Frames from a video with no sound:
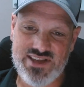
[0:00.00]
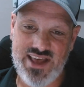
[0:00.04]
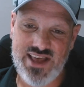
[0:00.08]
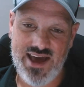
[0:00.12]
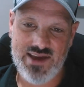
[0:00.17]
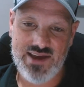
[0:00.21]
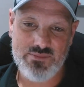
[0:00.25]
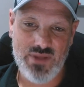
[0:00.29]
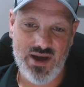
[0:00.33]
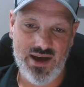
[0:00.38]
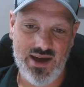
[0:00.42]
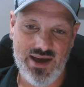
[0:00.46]

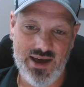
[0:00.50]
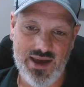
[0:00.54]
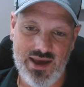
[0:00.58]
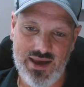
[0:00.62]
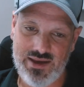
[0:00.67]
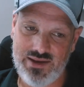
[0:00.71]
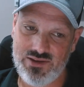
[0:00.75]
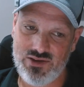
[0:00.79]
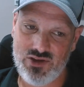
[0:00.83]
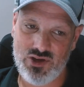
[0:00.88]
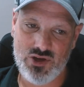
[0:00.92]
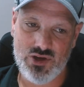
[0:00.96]
that
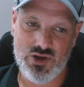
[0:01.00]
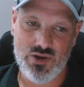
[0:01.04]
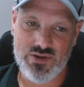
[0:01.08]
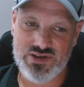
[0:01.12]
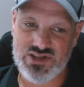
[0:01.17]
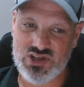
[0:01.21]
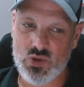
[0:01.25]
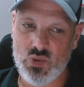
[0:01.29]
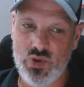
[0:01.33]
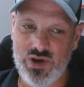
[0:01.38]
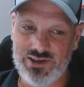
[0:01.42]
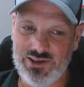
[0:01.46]
by,
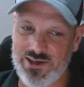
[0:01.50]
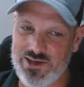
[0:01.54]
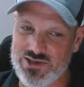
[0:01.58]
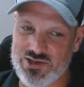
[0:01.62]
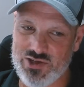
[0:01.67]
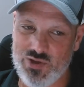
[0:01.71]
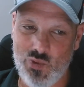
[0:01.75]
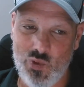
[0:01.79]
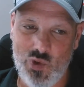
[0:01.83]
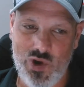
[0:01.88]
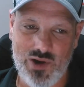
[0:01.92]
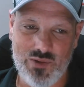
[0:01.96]
as quickly
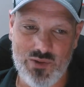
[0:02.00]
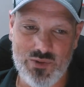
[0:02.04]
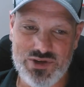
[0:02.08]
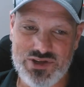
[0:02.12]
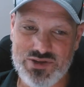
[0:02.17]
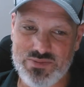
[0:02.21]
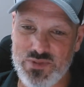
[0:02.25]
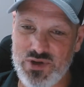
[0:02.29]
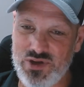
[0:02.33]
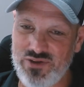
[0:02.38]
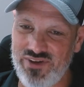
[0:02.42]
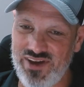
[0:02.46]
as the war
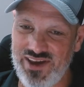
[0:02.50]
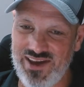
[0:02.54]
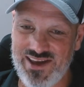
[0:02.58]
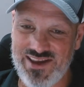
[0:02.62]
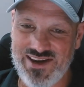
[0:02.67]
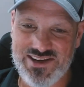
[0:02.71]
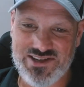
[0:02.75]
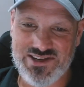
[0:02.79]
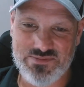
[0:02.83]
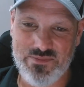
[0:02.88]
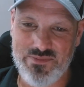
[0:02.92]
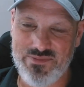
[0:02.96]
was moving
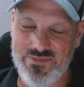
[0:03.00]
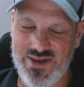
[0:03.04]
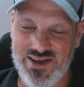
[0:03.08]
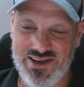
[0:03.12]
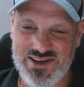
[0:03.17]
and as